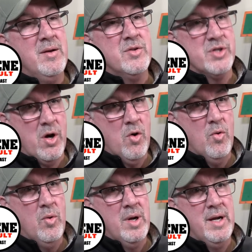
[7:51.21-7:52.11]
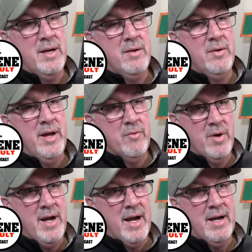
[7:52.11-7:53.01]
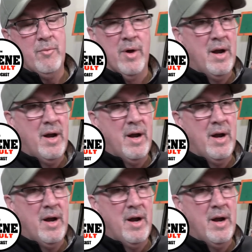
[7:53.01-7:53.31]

Joe and Rick,